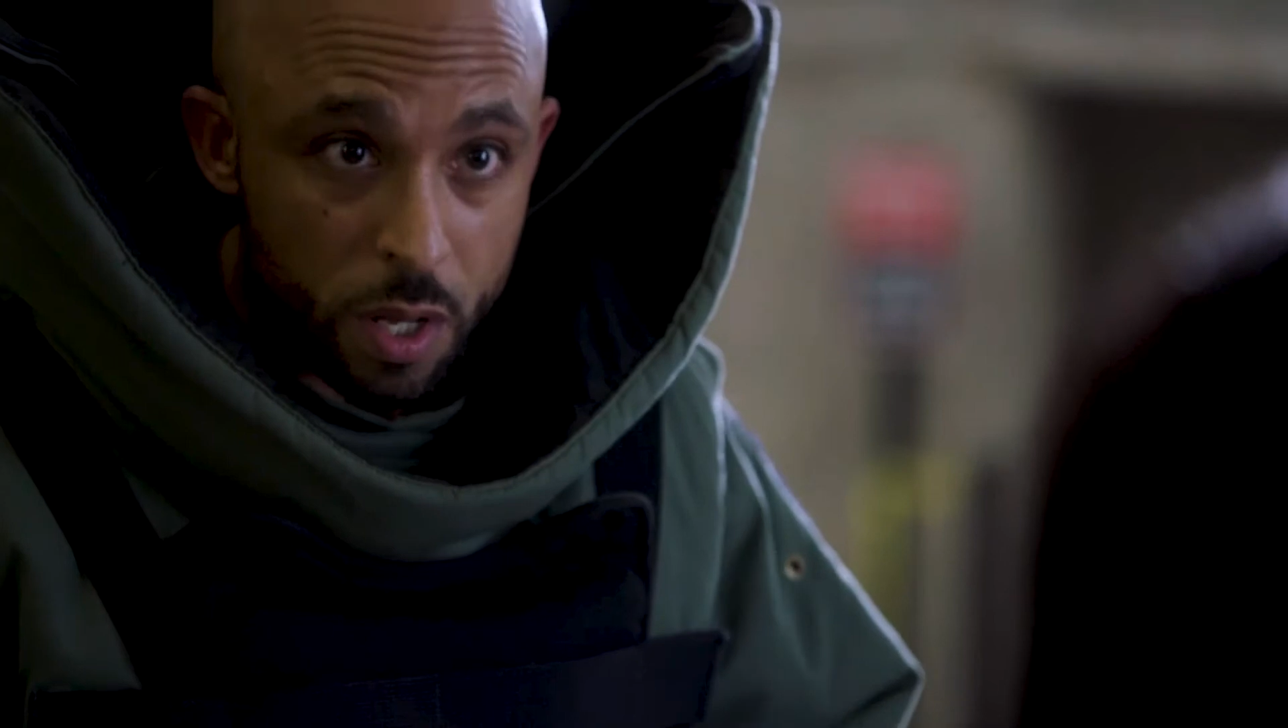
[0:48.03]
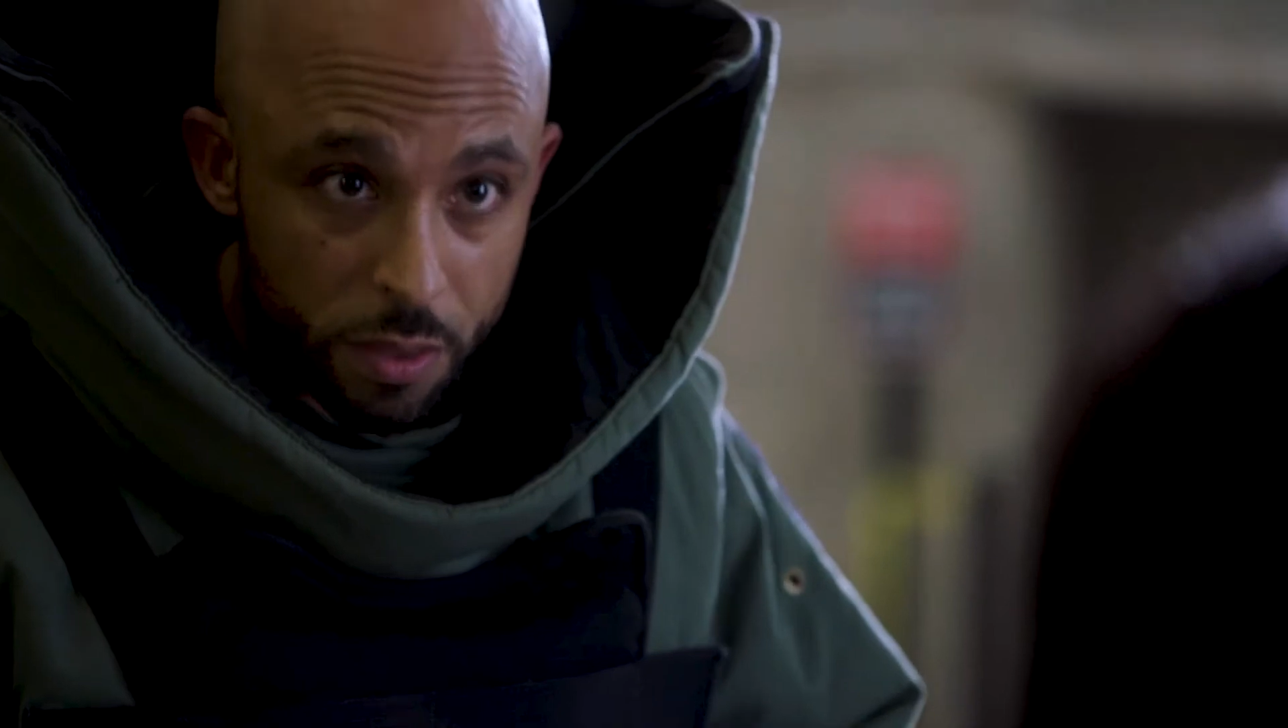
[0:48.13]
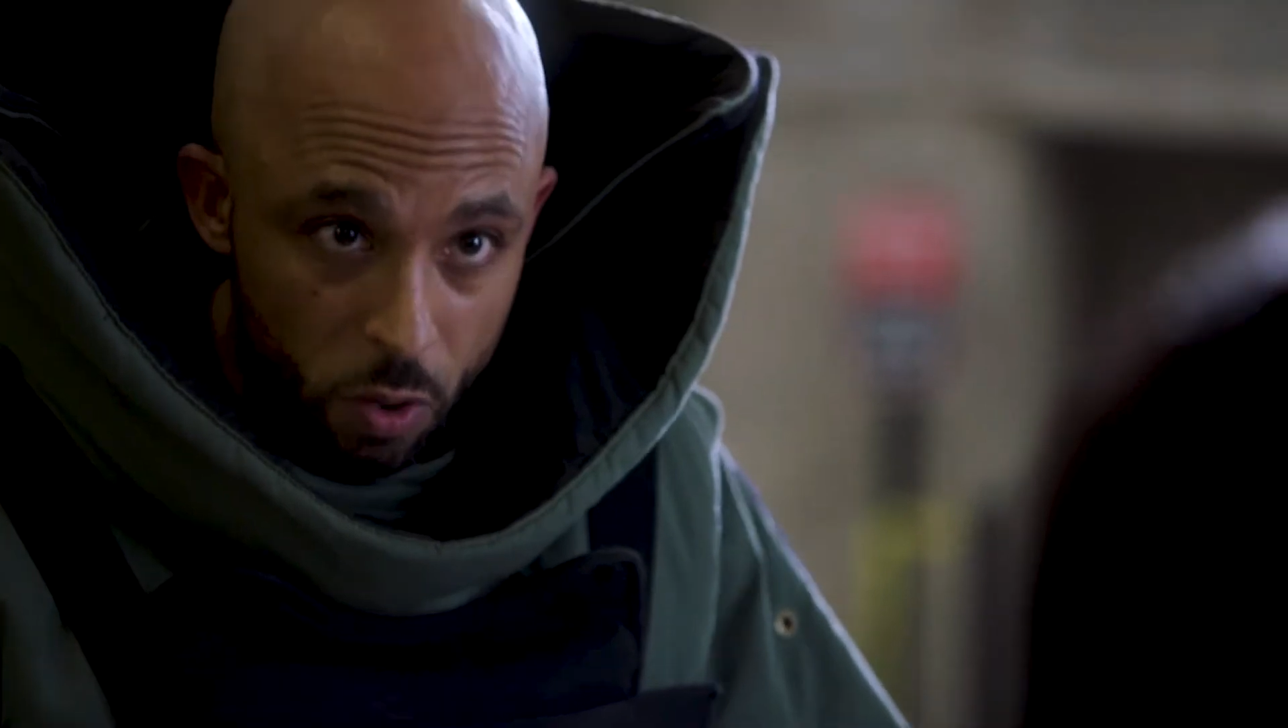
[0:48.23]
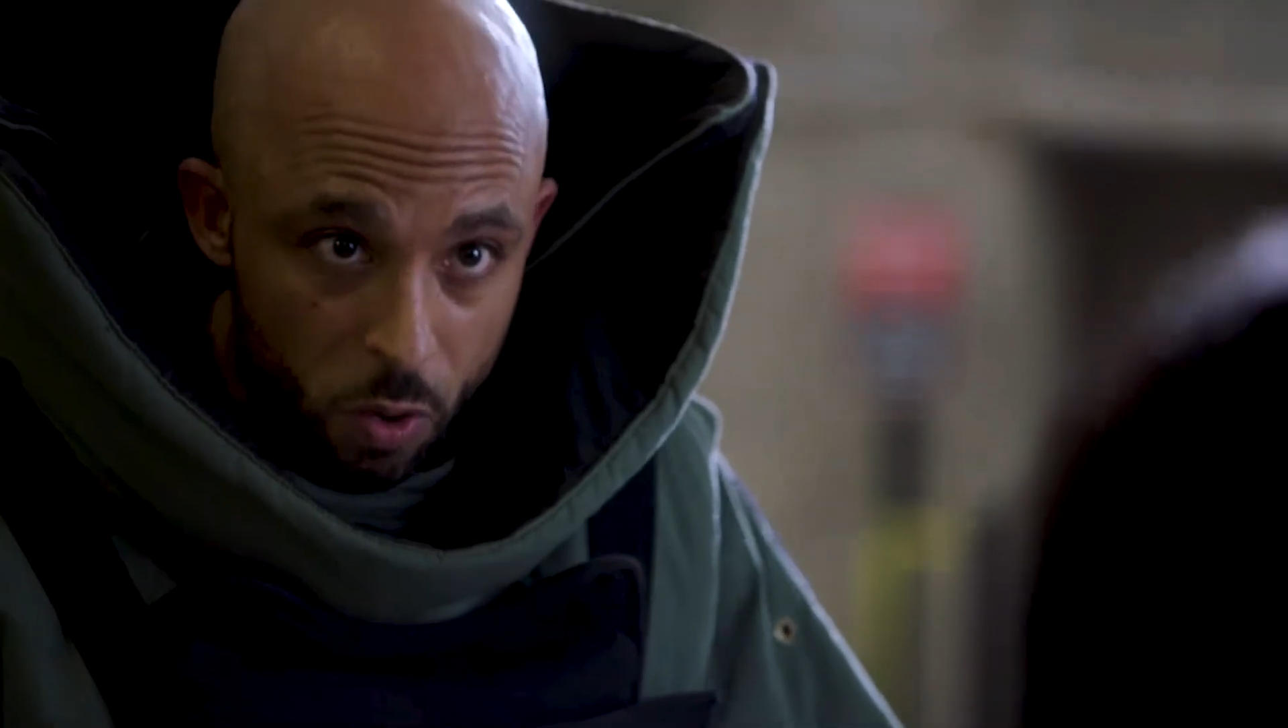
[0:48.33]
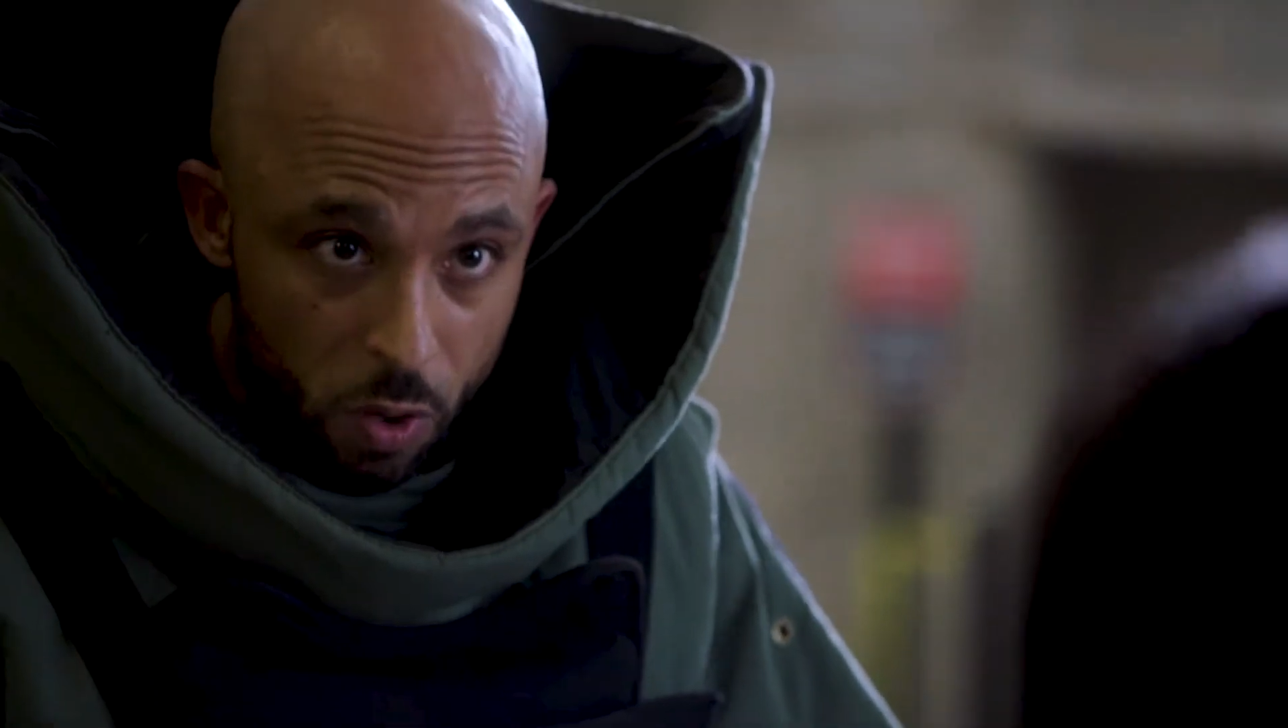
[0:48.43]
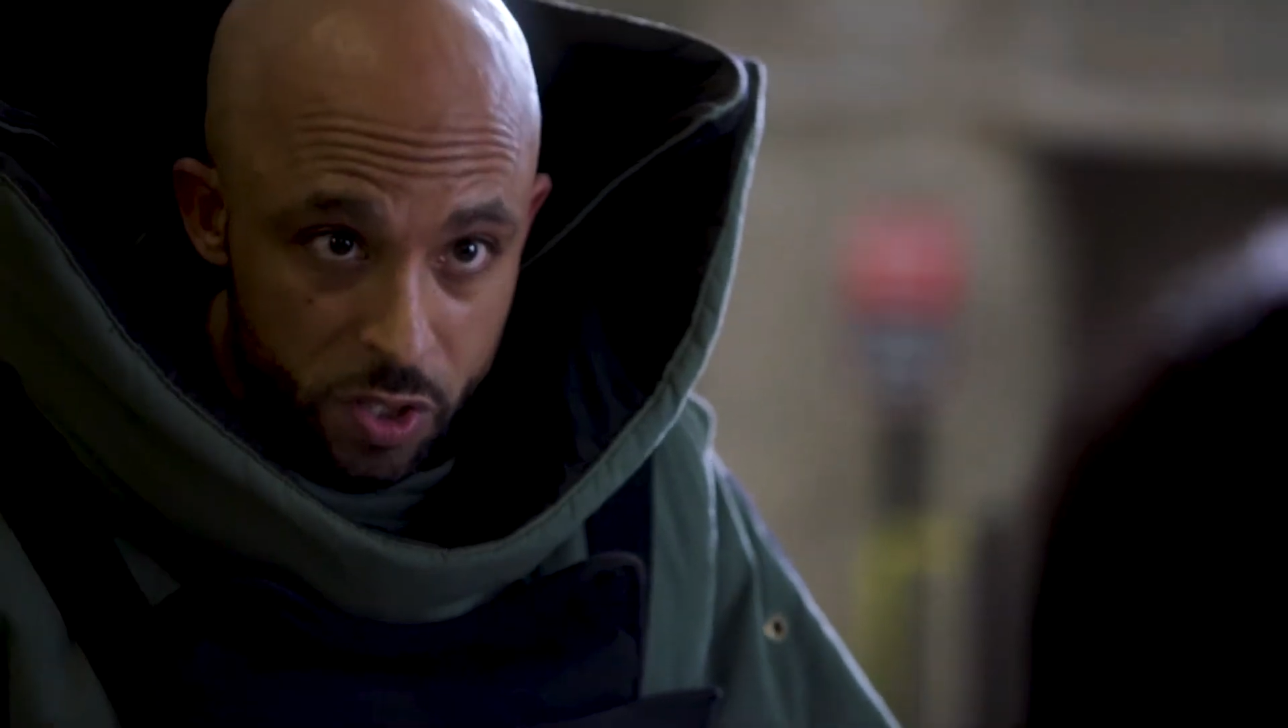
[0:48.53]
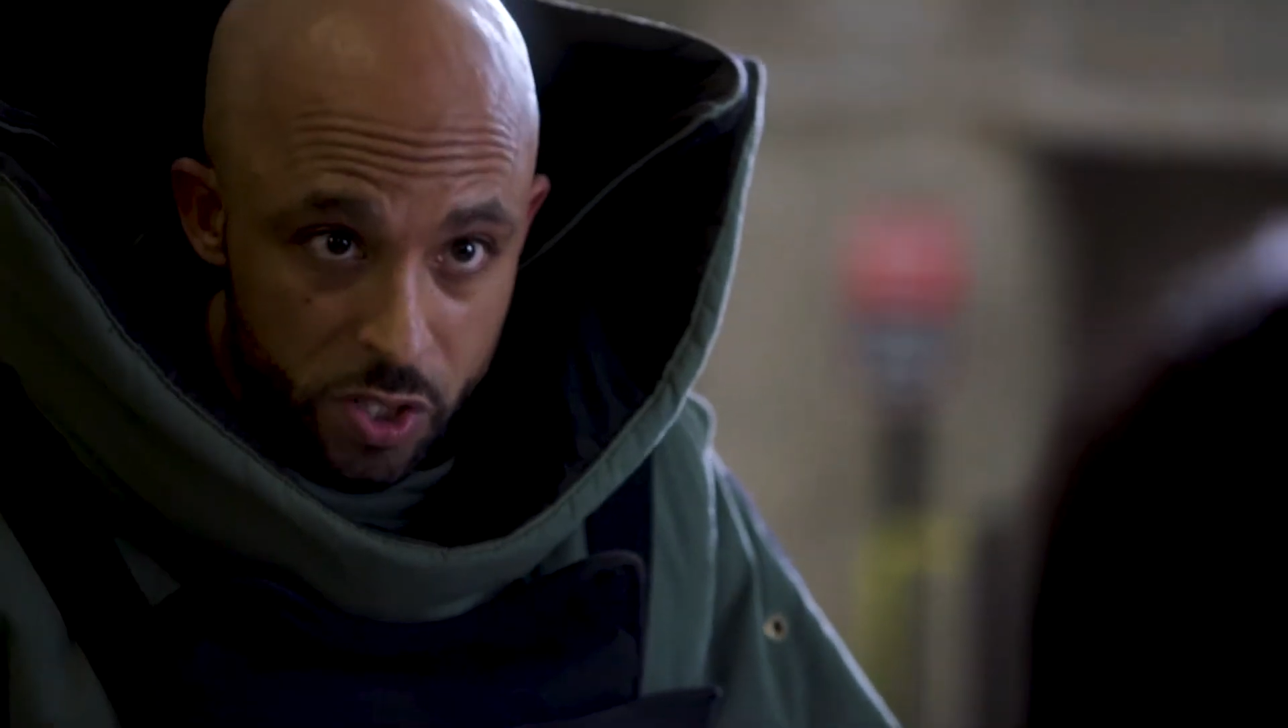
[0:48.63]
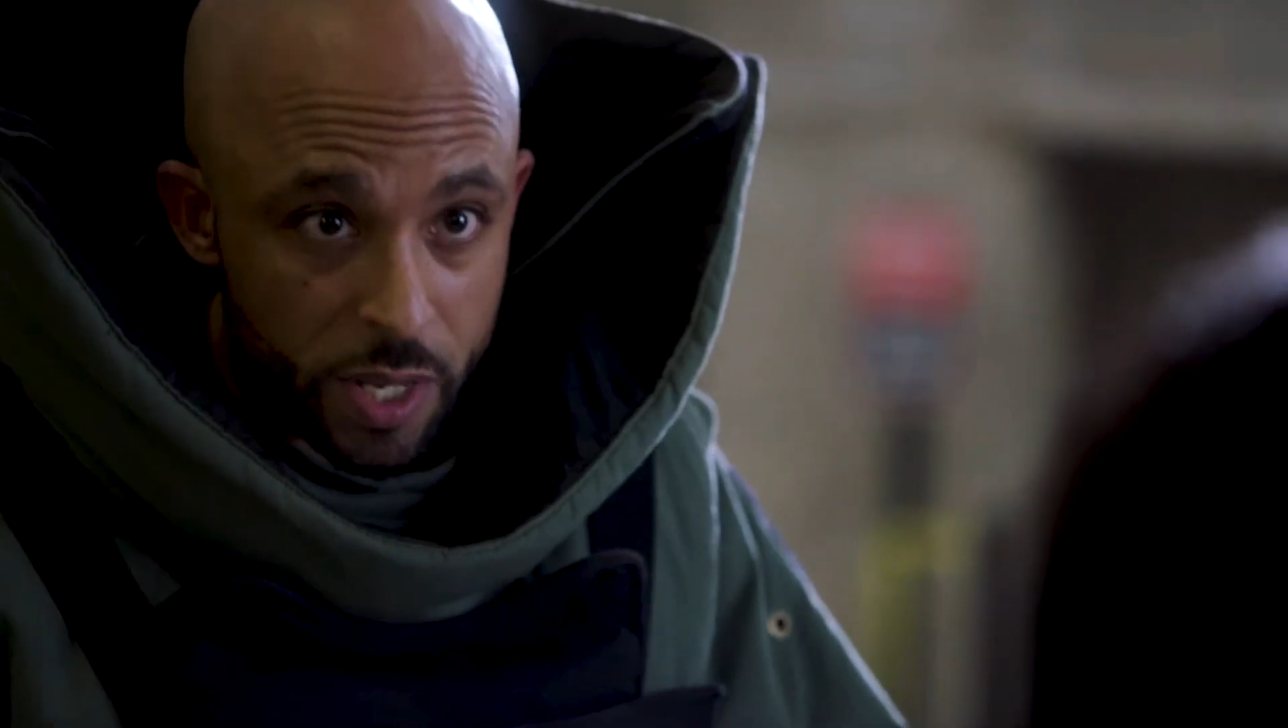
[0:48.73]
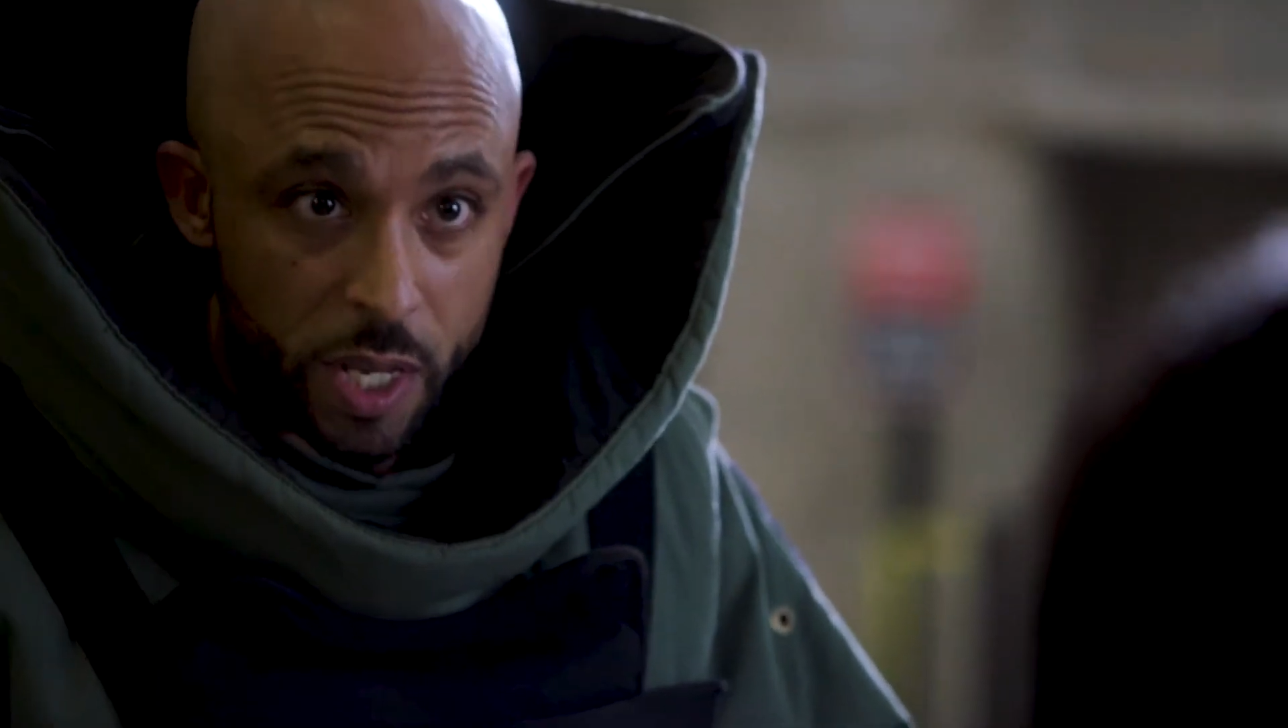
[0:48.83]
the doors,